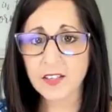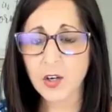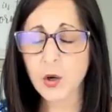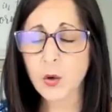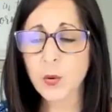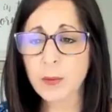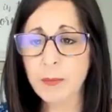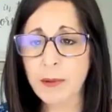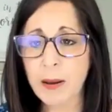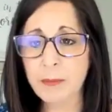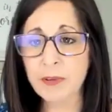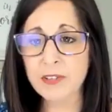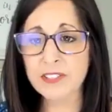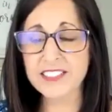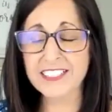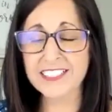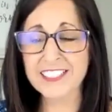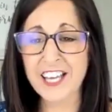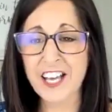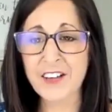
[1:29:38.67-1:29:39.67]
Who remembers
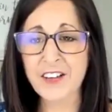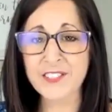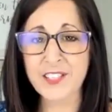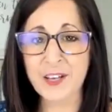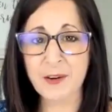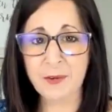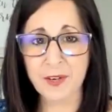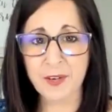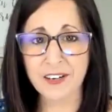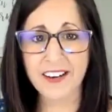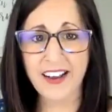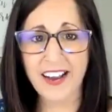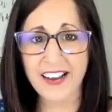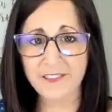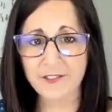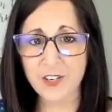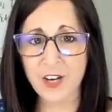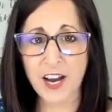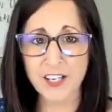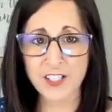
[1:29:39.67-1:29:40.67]
the doves that were
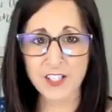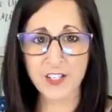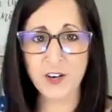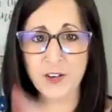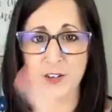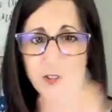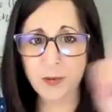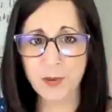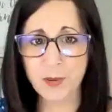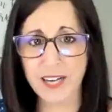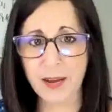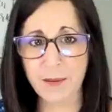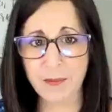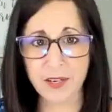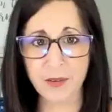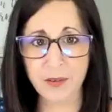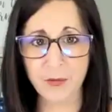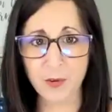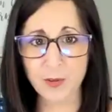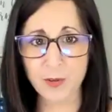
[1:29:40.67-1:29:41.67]
I've, I showed you were
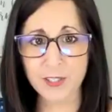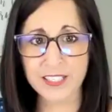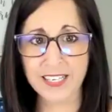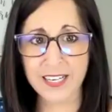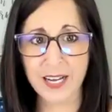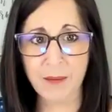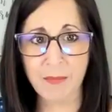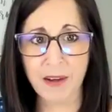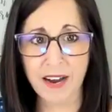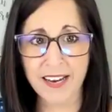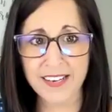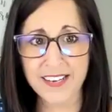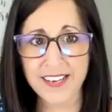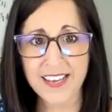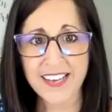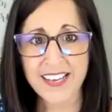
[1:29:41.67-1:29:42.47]
coming and roosting on my